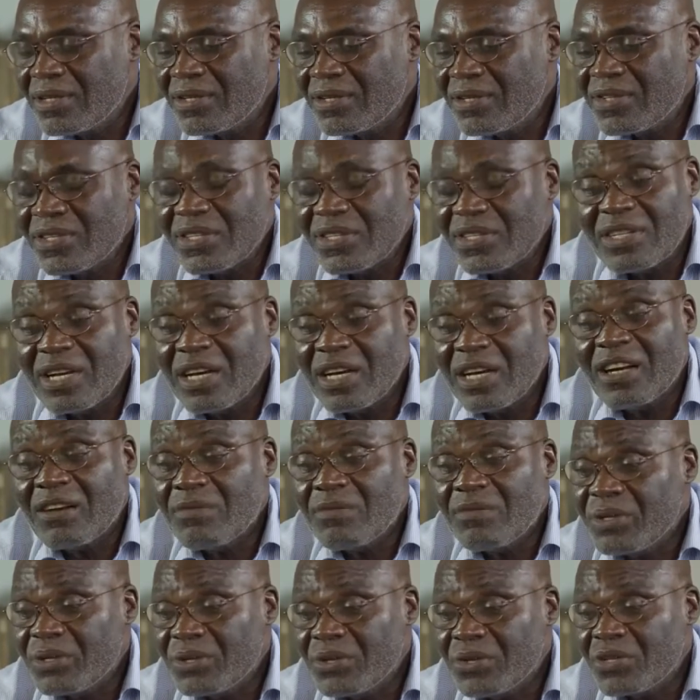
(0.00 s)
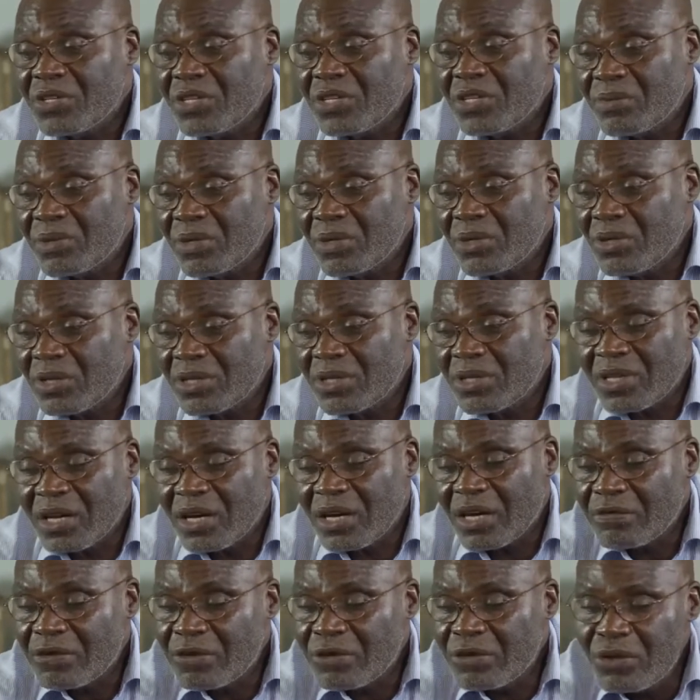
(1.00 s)
Since then, I've been using the product.
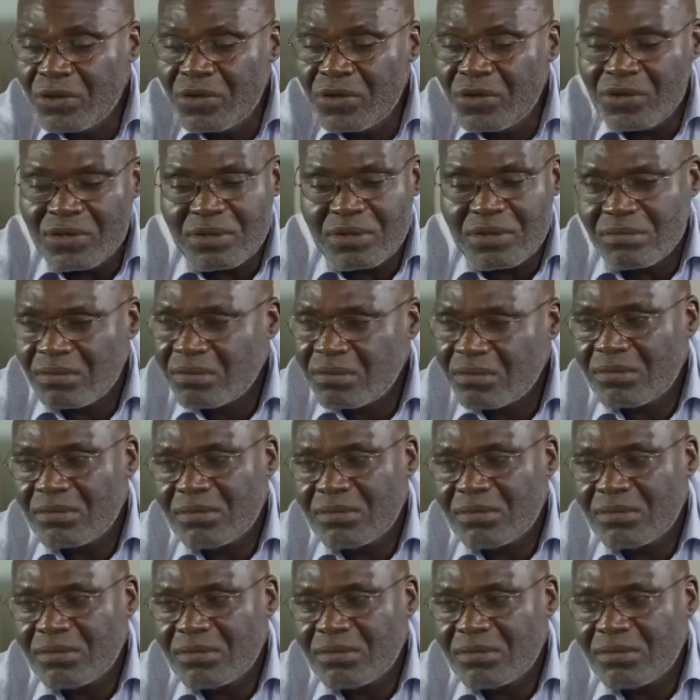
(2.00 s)
I've used